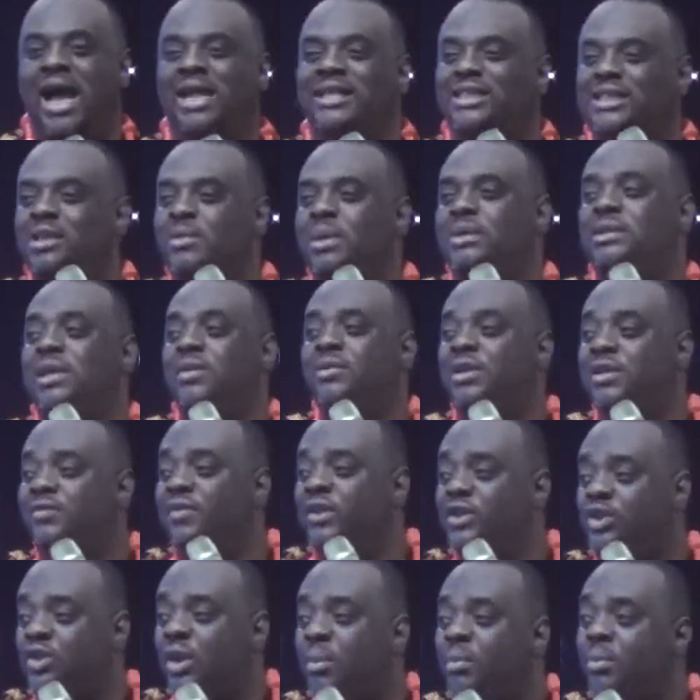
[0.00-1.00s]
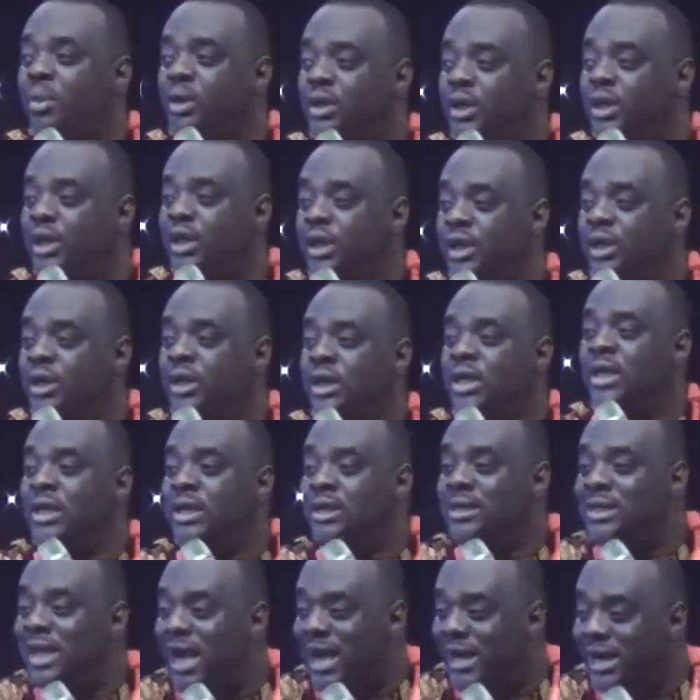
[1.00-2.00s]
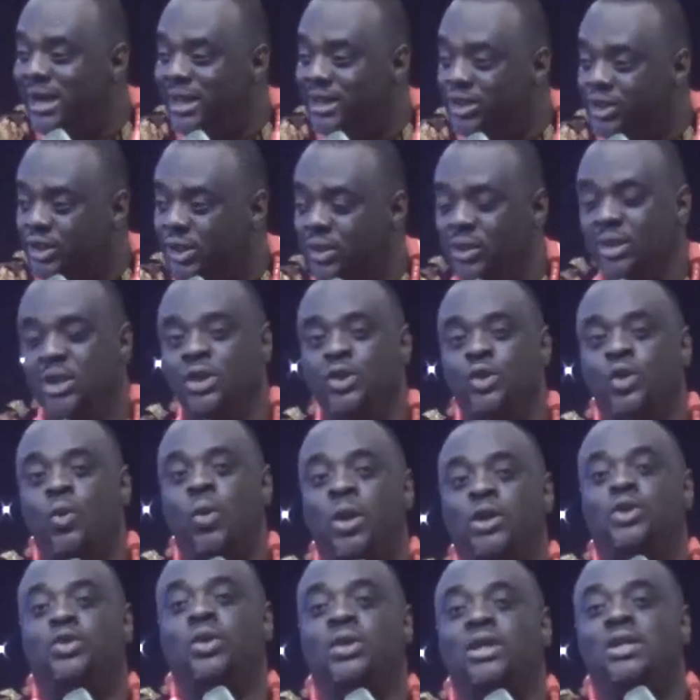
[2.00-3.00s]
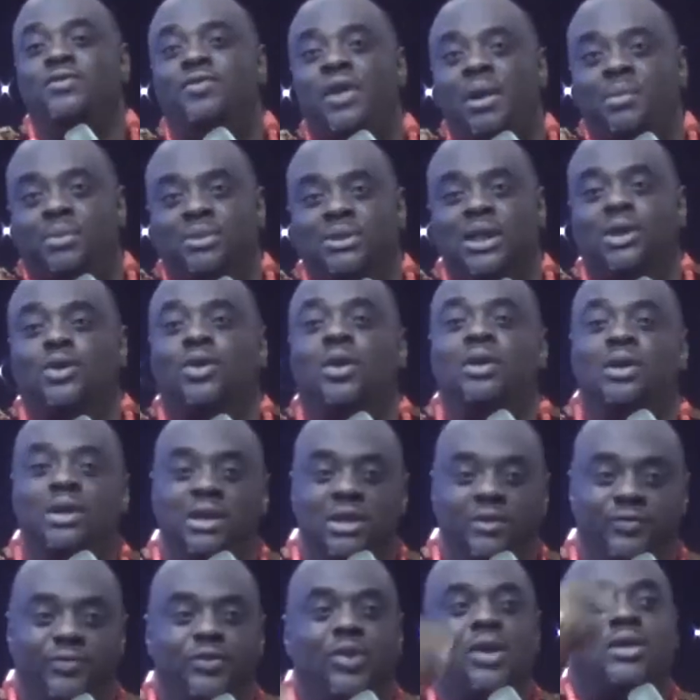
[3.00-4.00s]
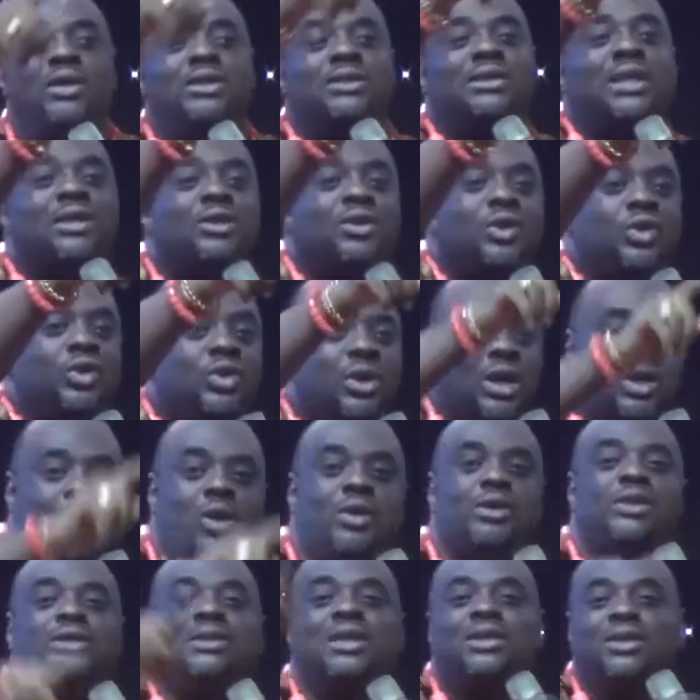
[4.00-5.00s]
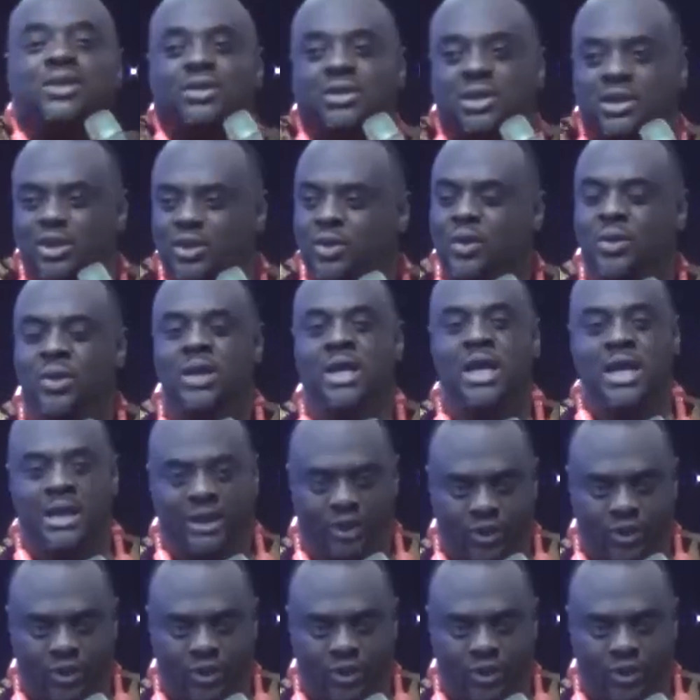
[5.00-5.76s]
I see myself giving somebody direction. You want to leave Abuja, don't leave. God is sending you here. God is sending you, you know.